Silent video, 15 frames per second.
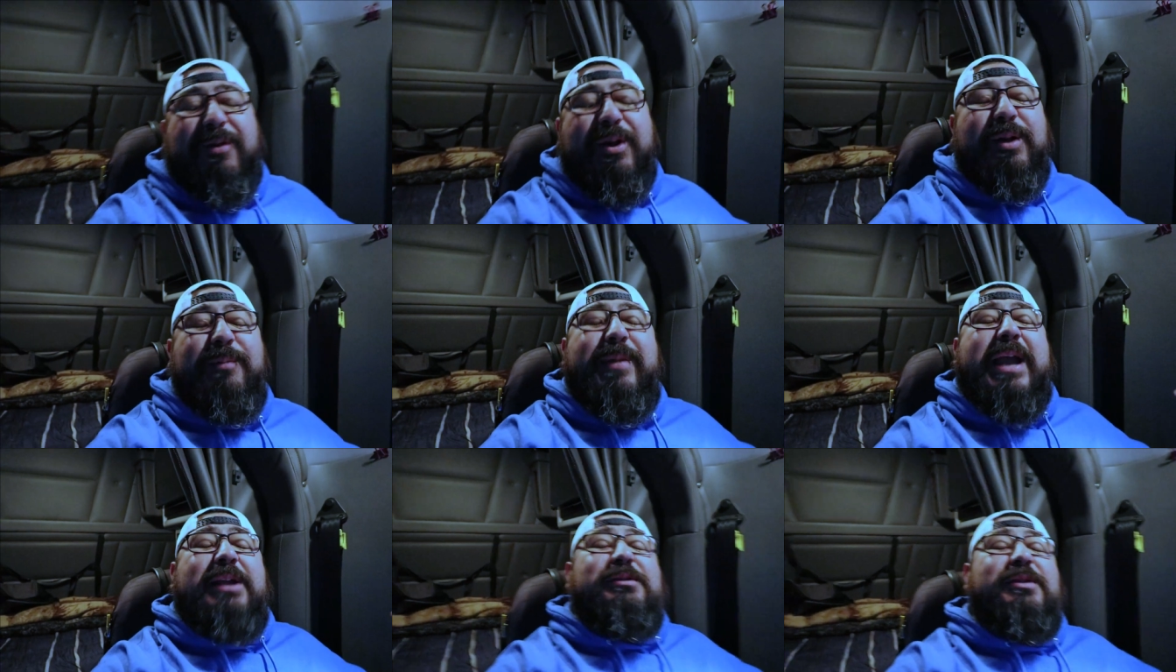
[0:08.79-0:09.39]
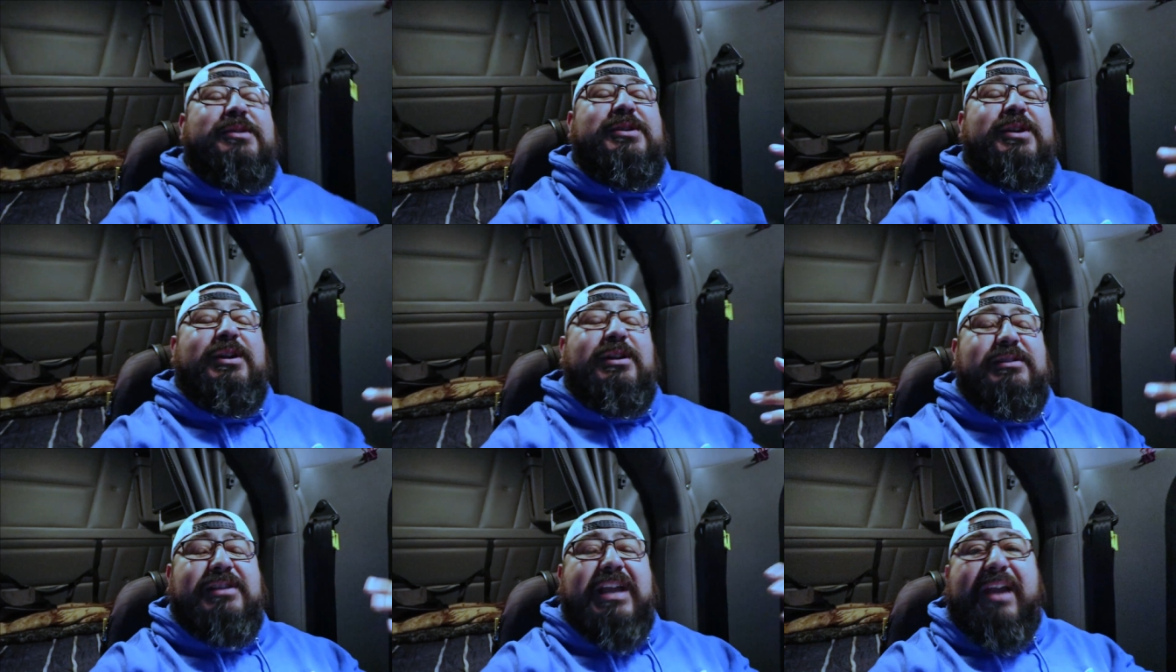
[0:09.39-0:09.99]
Welcome back to
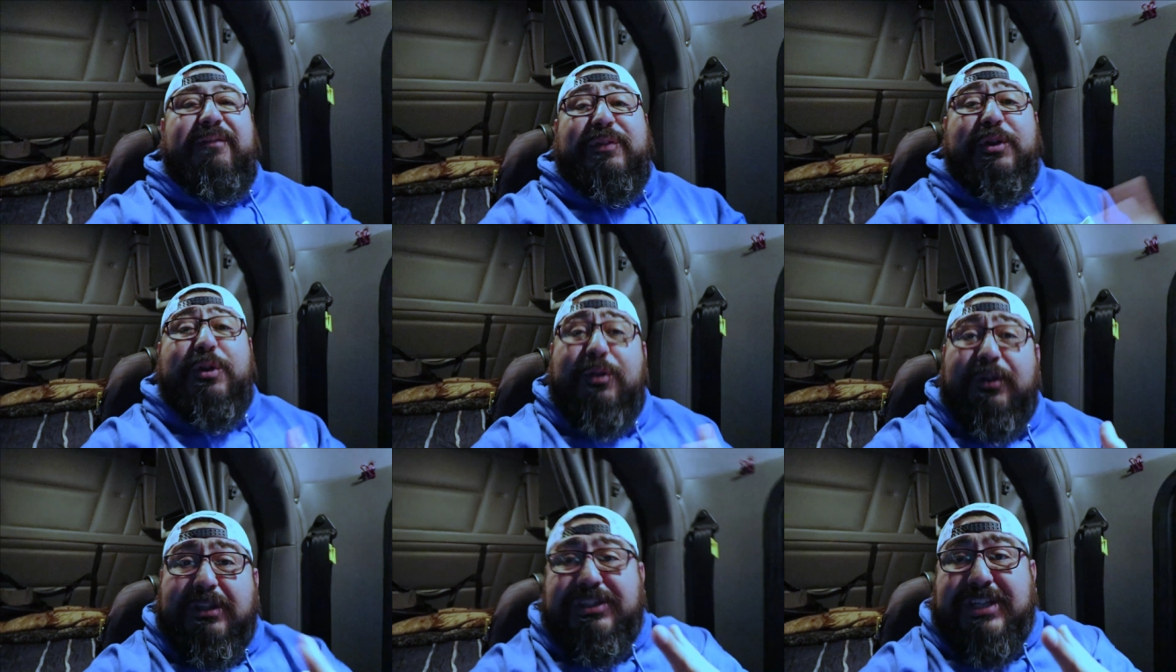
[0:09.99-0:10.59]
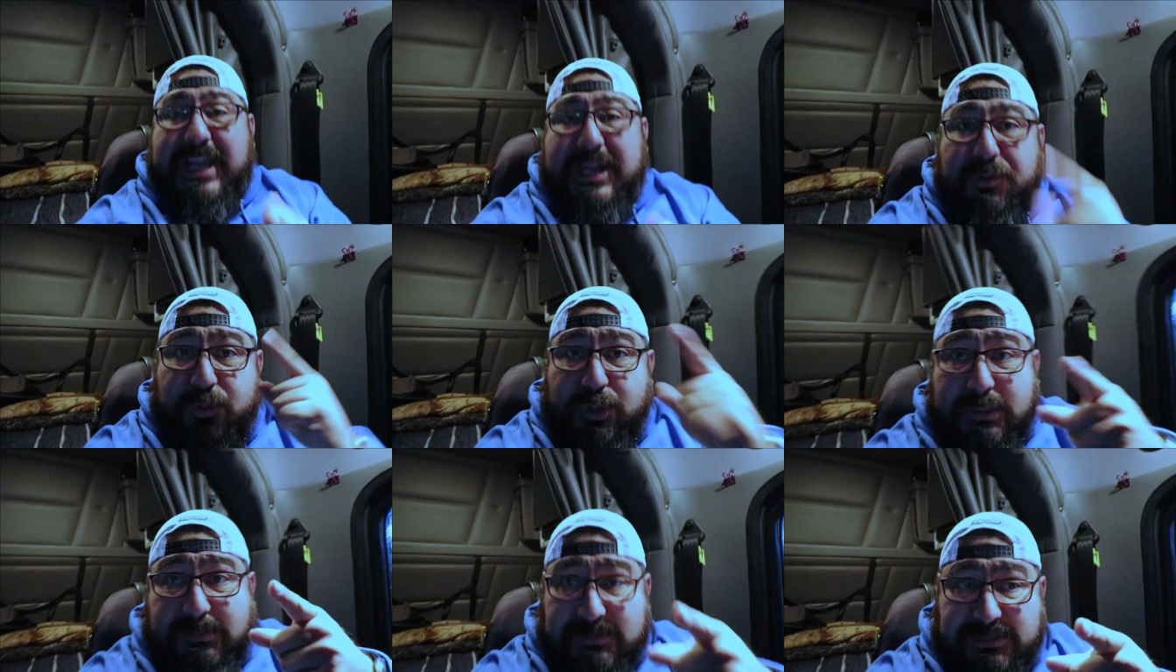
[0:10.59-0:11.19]
Trucker's Life. If you're new to the channel,
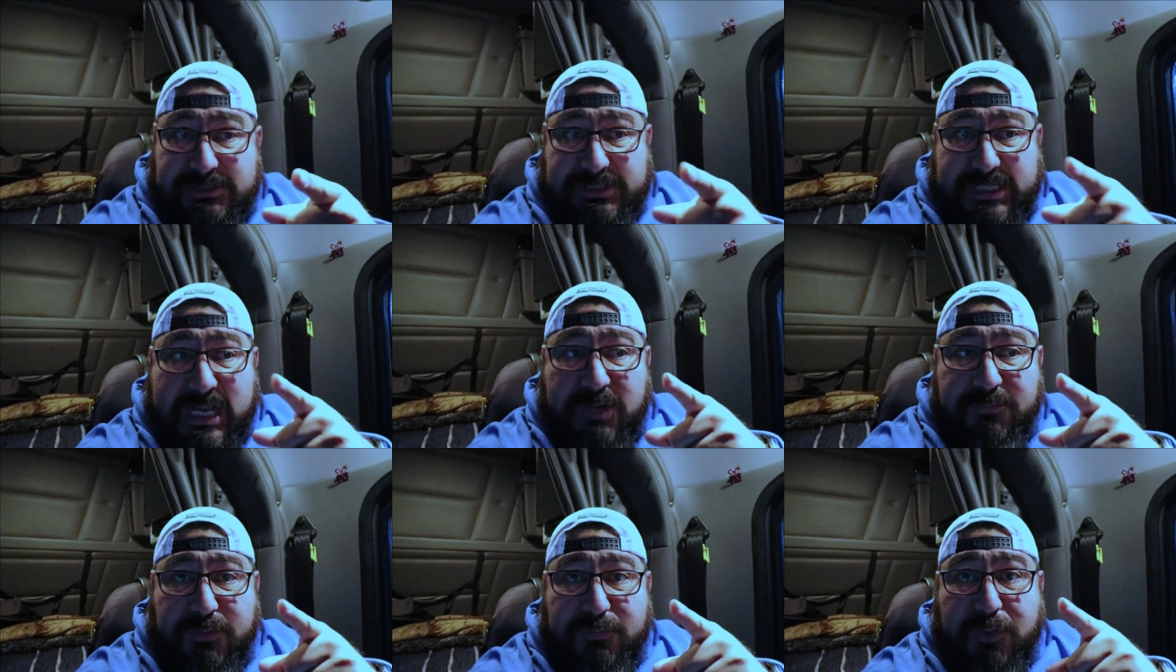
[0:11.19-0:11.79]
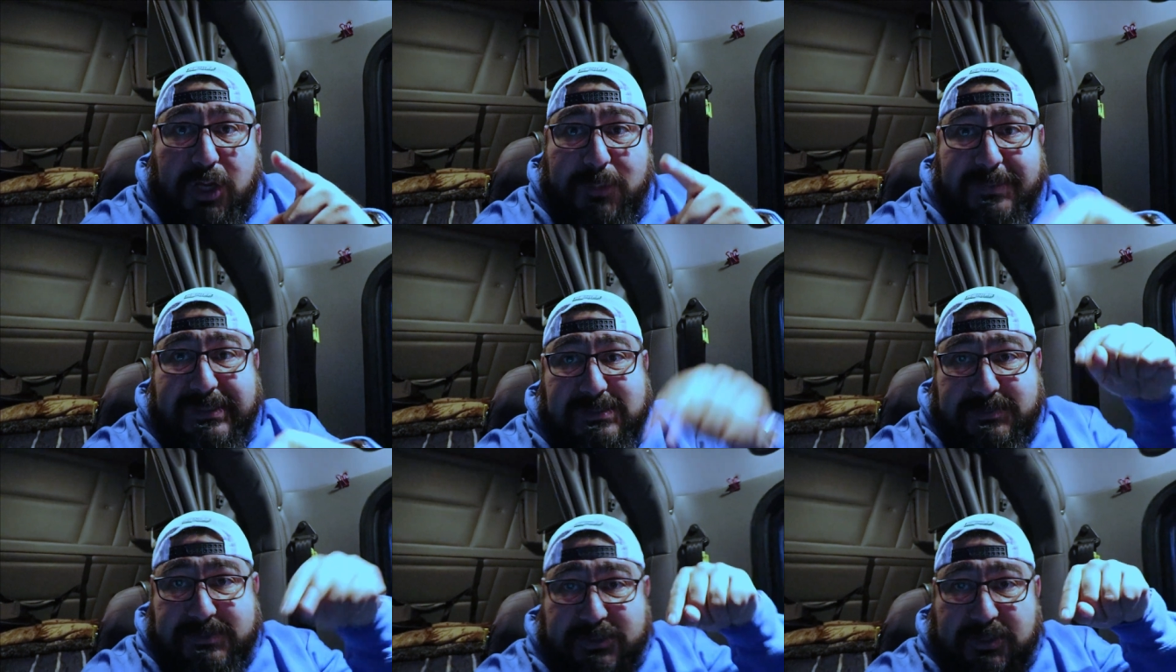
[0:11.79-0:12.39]
welcome to the channel. If you've already been
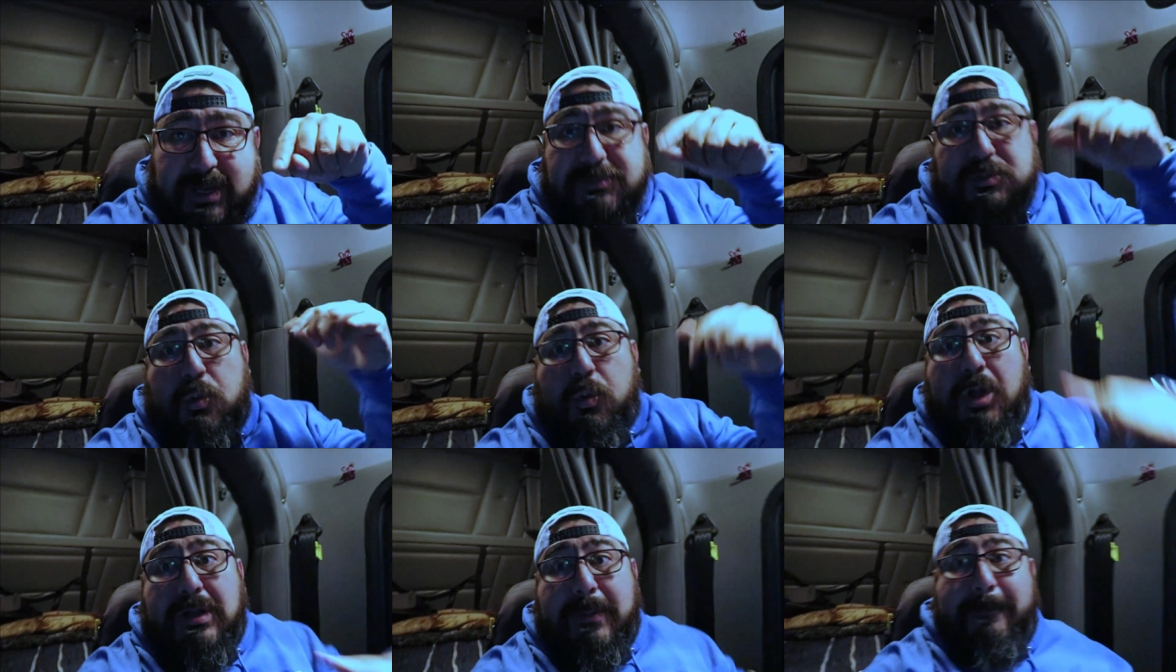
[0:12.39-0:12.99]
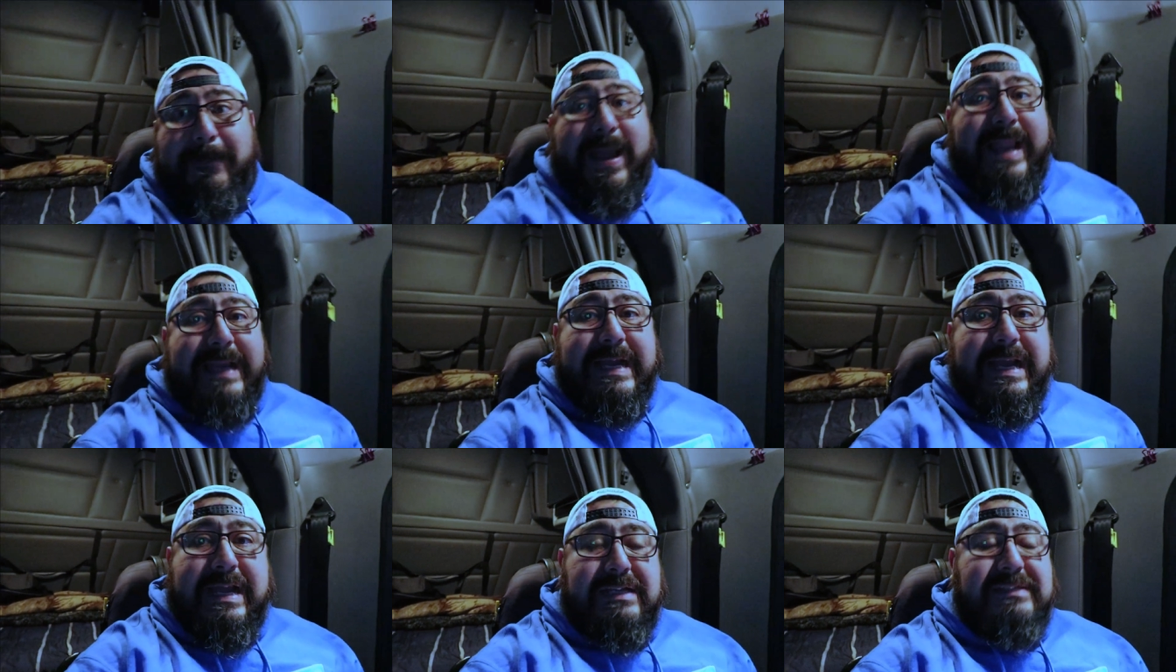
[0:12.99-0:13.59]
subscribed, welcome back,
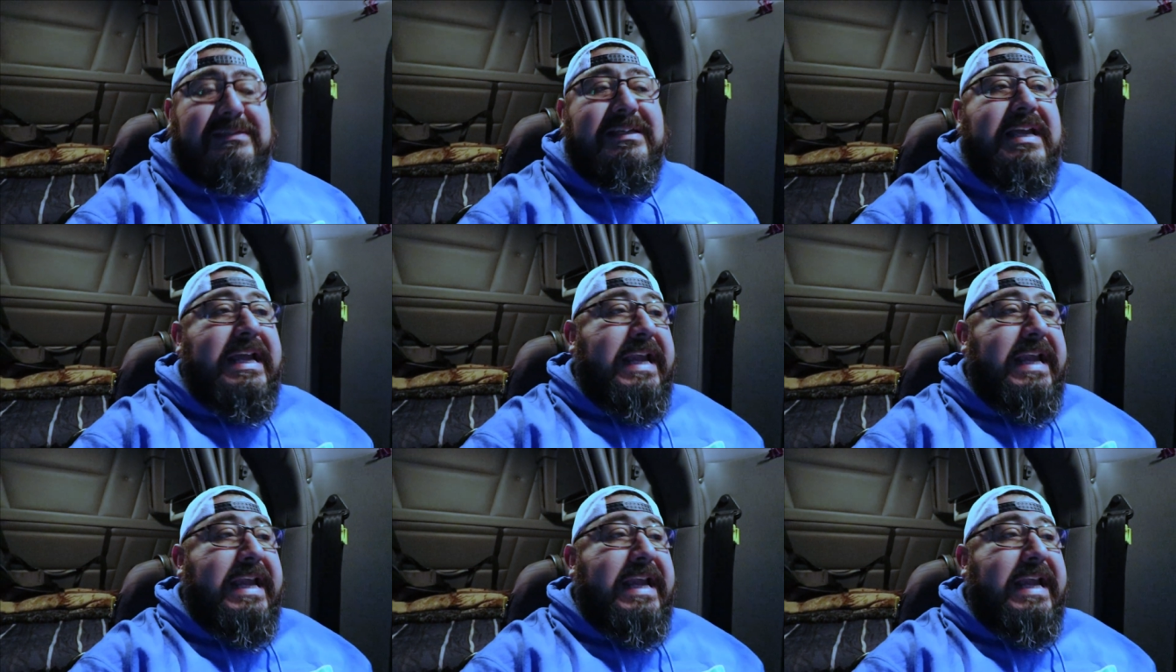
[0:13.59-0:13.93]
guys.